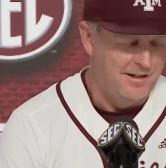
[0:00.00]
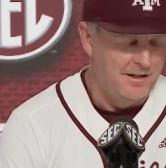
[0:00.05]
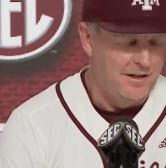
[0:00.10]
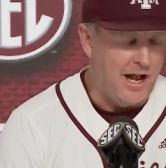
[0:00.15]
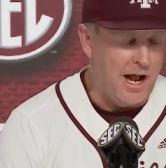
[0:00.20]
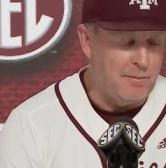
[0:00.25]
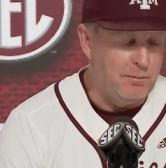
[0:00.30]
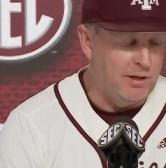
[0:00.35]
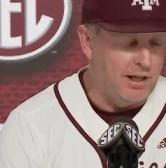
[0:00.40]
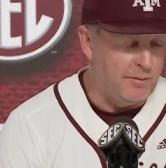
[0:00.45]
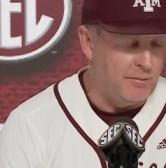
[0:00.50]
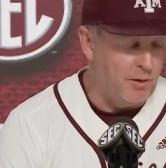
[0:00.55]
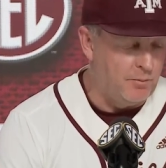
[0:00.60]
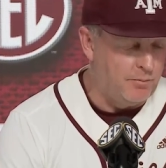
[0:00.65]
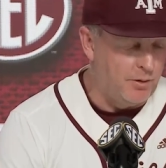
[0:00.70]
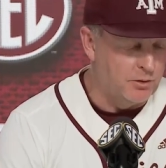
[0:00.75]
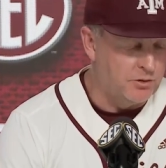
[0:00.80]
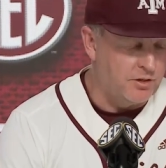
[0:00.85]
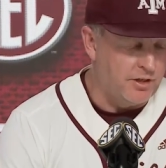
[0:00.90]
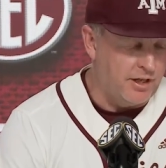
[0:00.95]
I blame
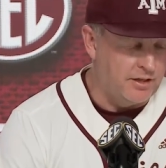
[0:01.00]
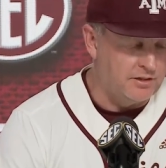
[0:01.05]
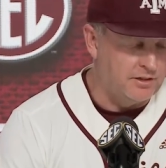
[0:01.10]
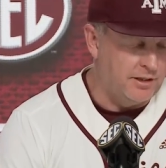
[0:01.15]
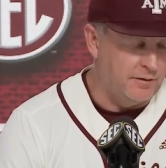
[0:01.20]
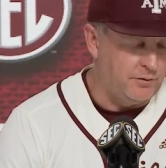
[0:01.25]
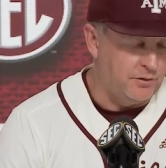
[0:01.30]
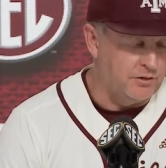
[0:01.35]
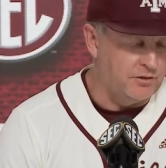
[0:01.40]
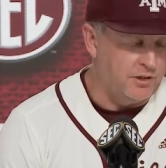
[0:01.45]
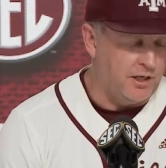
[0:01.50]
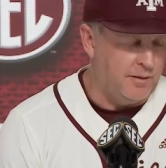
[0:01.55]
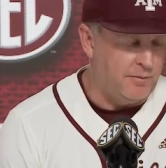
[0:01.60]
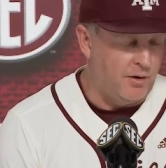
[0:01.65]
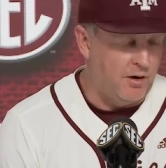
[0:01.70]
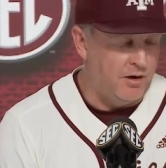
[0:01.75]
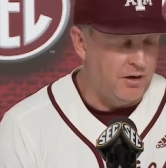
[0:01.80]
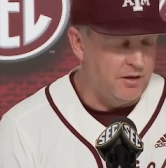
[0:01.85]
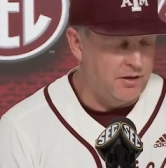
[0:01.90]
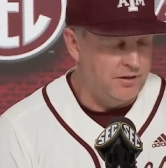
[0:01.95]
most of that stuff on Tom
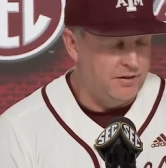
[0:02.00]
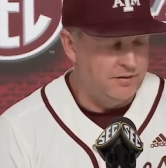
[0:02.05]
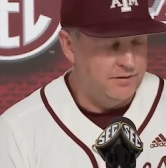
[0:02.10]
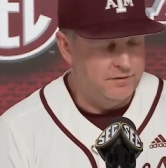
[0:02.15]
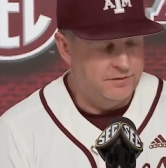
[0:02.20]
Hart.